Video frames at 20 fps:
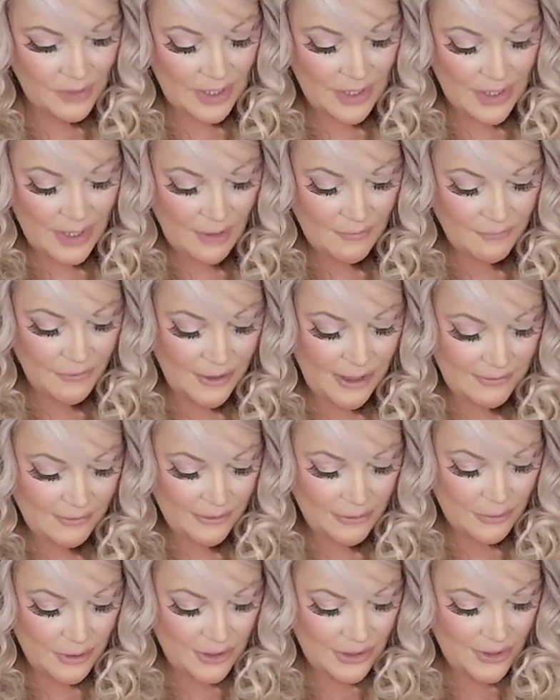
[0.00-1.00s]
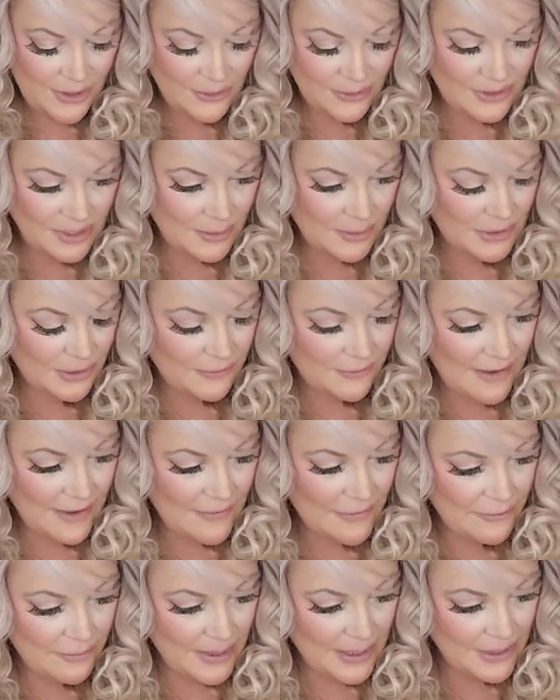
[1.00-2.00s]
And not for everyone, though. Tell me the
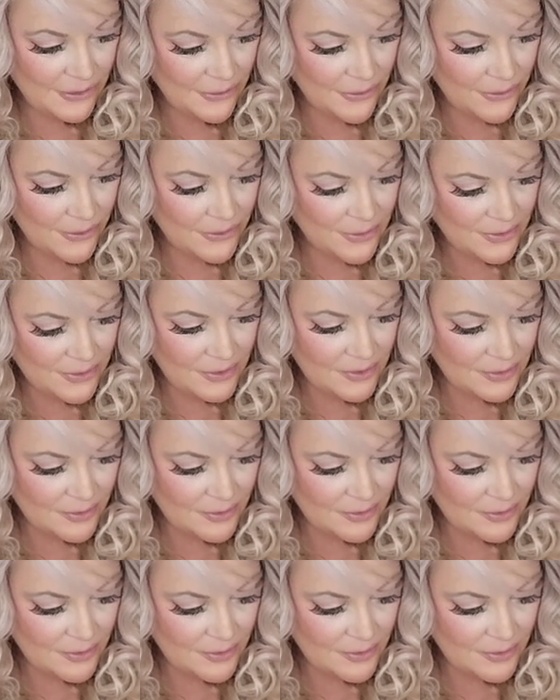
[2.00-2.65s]
Five of Pentacles.